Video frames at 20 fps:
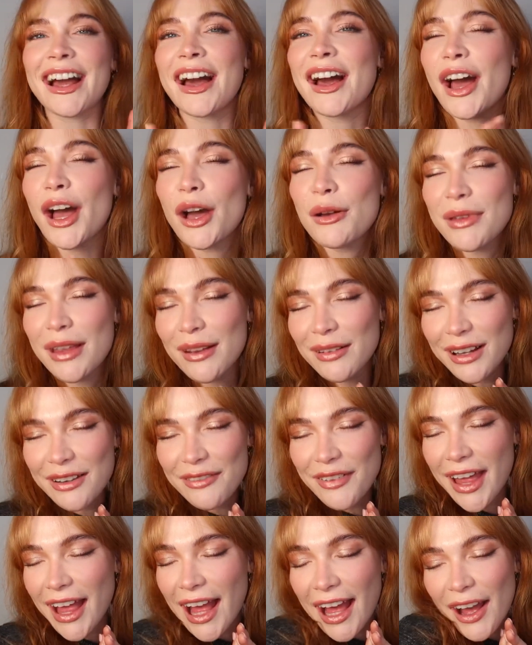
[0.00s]
I hope you
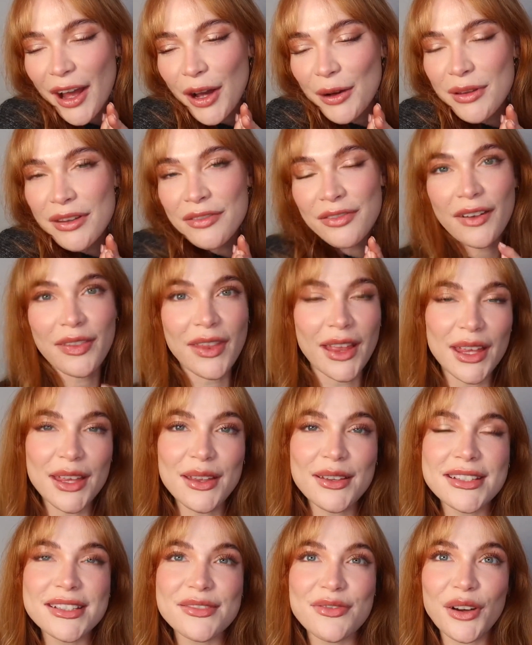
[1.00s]
love it. I hope you found that
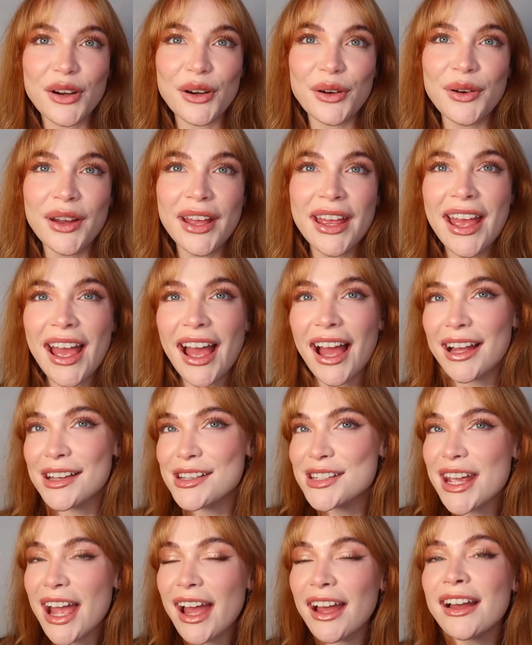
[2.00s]
useful,
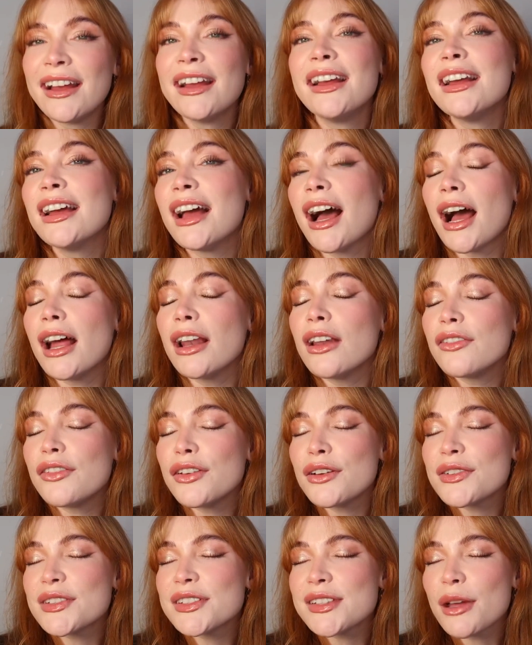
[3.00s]
and yeah, I love
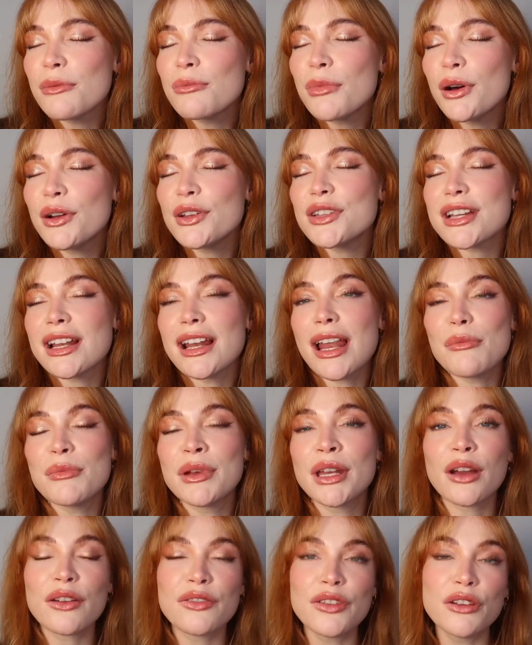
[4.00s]
you all so much. Let
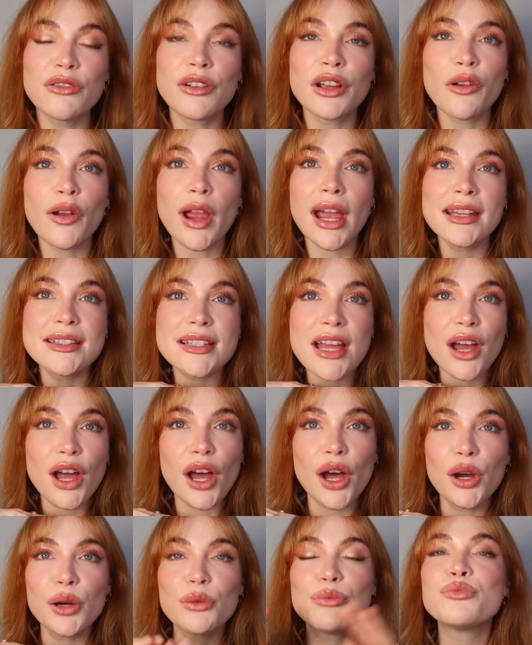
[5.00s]
me know if you recreate it at
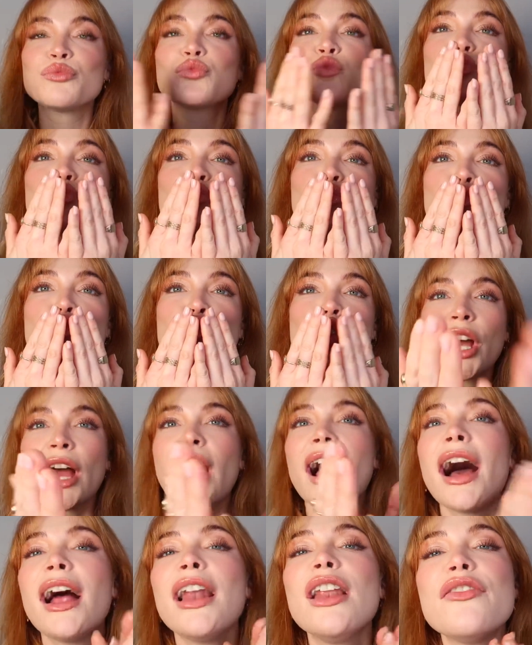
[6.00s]
home.
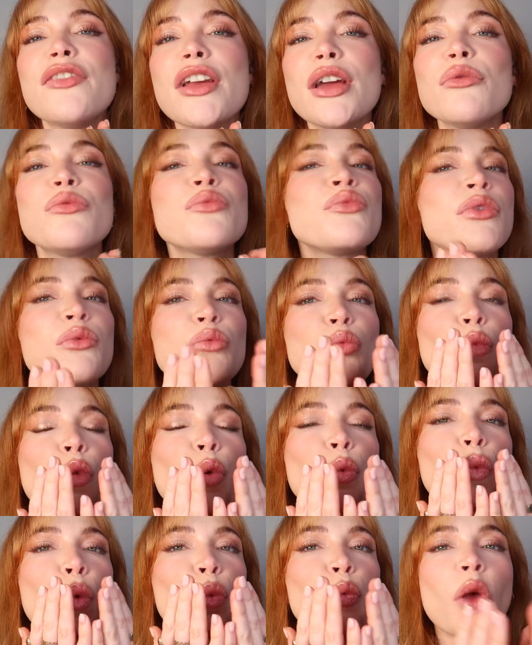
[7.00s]
I love you.
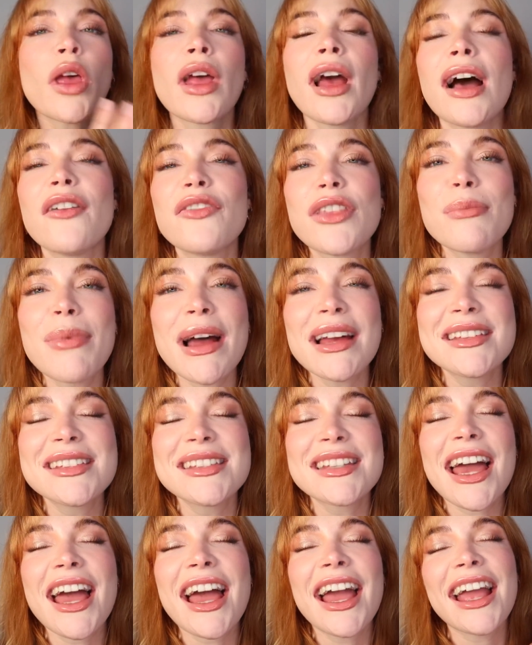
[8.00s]
Have the best
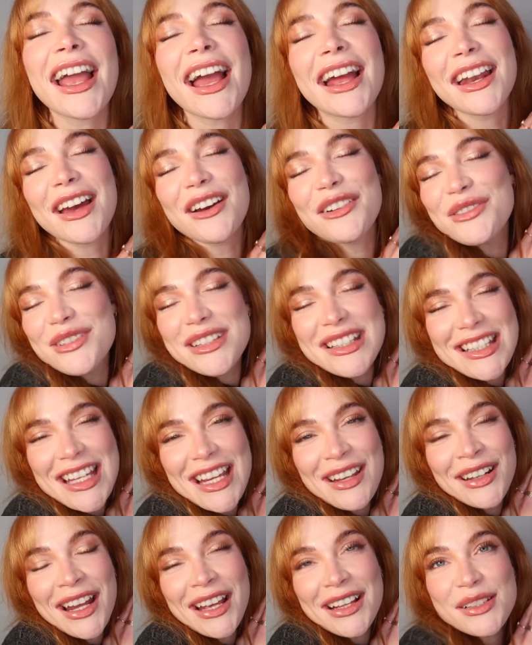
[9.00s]
day, and I will
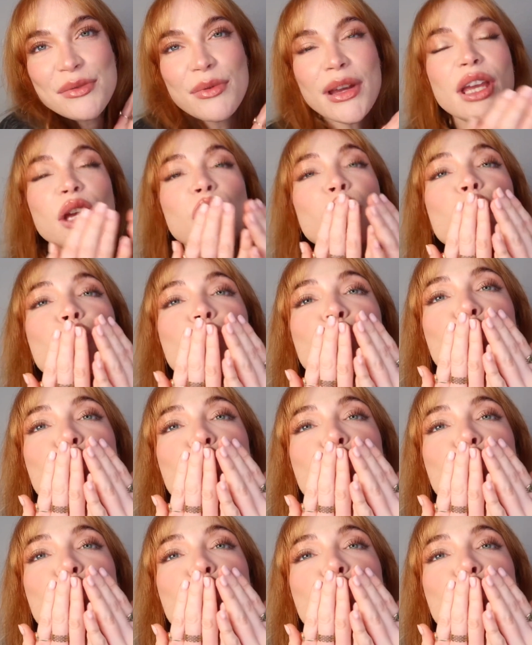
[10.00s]
see you next week.